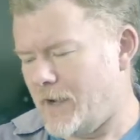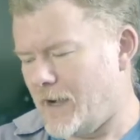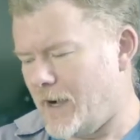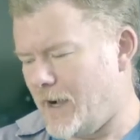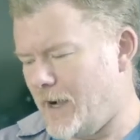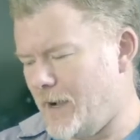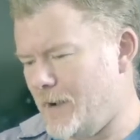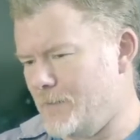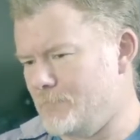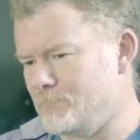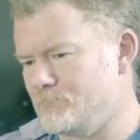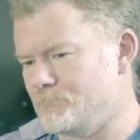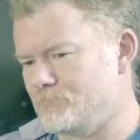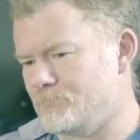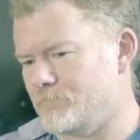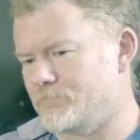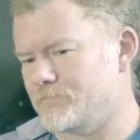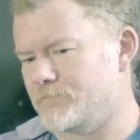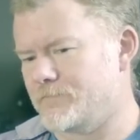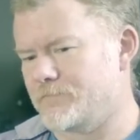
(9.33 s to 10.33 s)

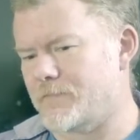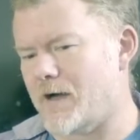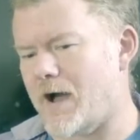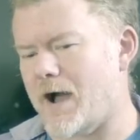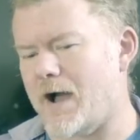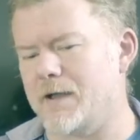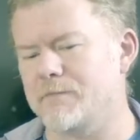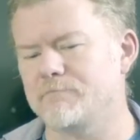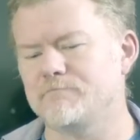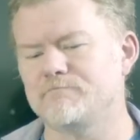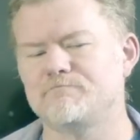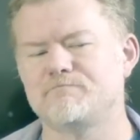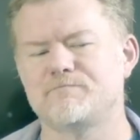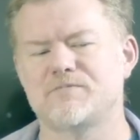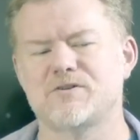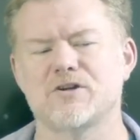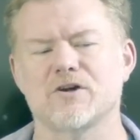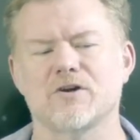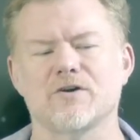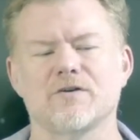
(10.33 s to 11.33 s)
I'm
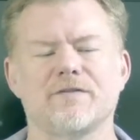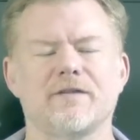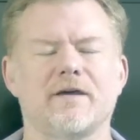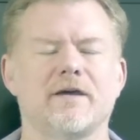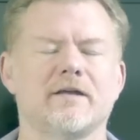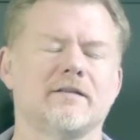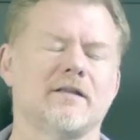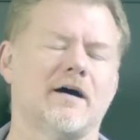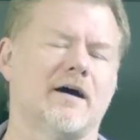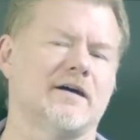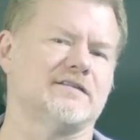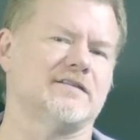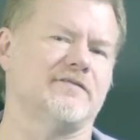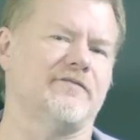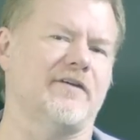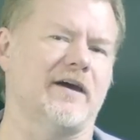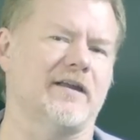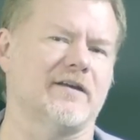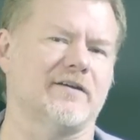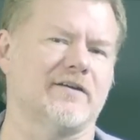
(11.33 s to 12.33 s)
sure that lots
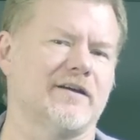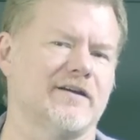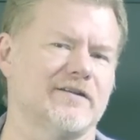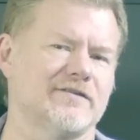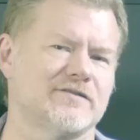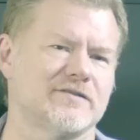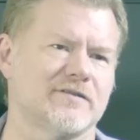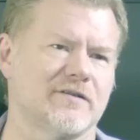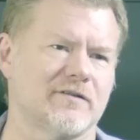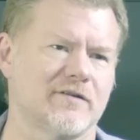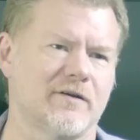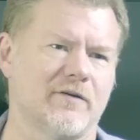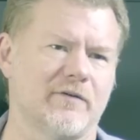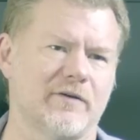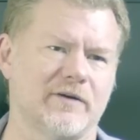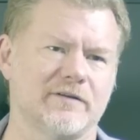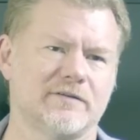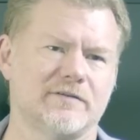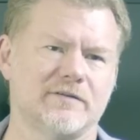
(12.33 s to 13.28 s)
of anarchists are going